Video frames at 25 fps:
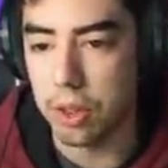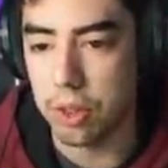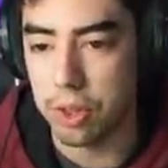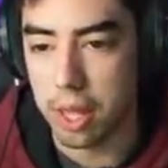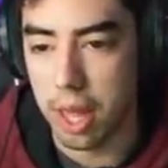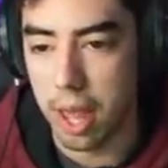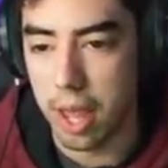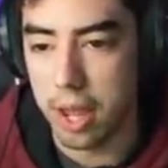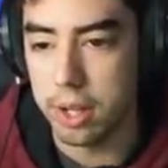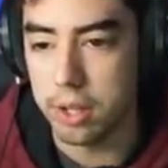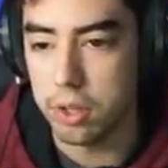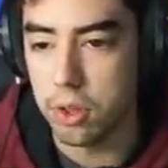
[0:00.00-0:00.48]

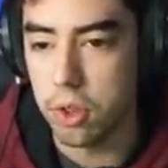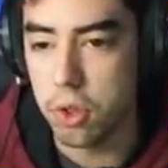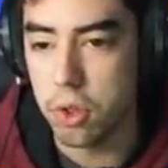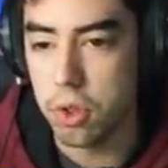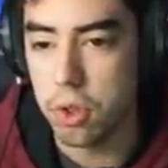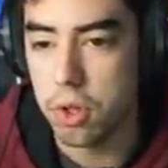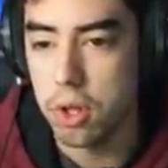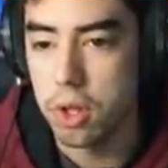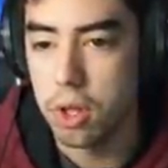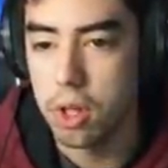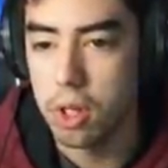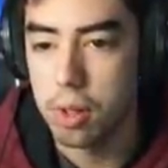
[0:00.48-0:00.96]
catch
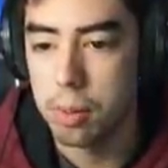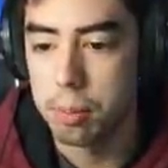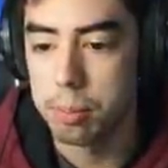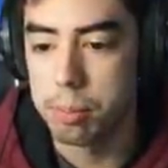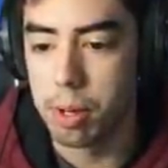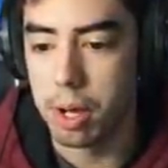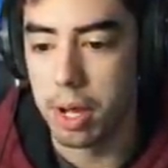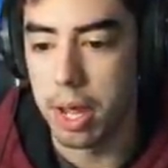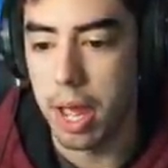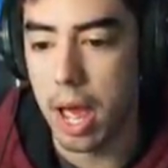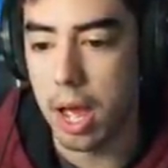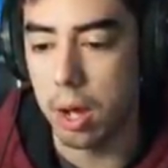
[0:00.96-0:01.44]

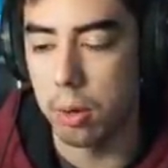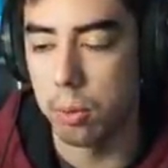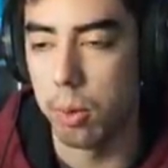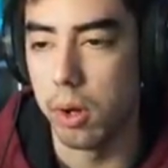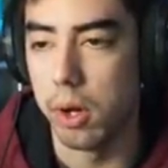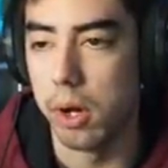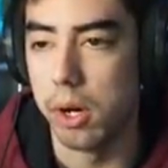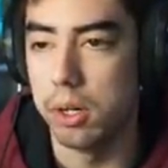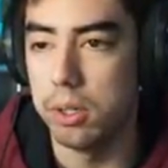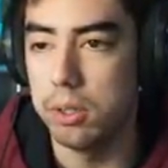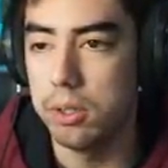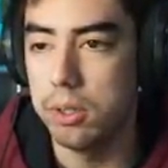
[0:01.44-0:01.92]
by
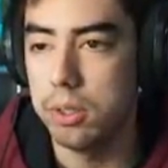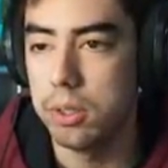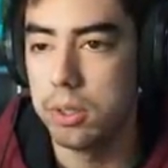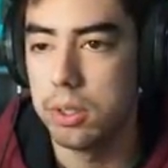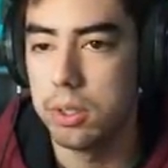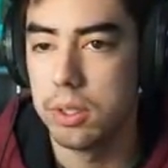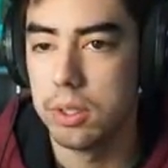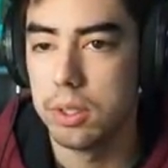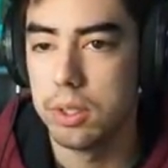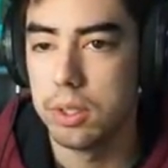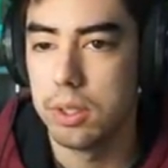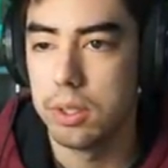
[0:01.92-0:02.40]
Atwell.
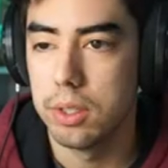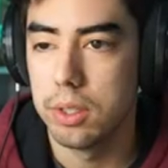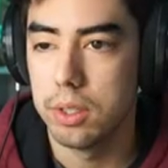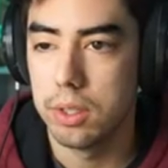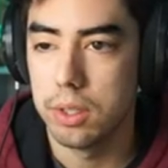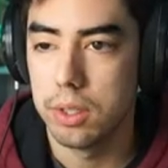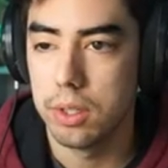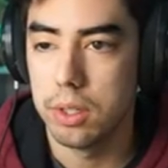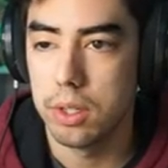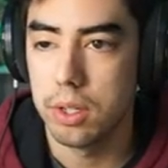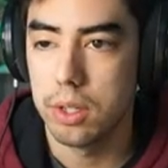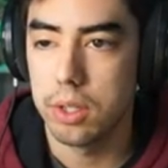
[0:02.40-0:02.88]

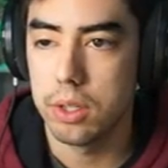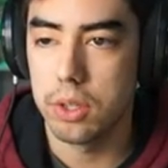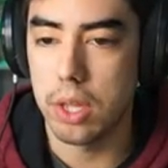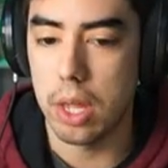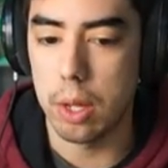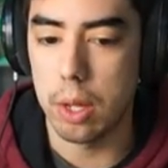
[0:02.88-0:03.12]
They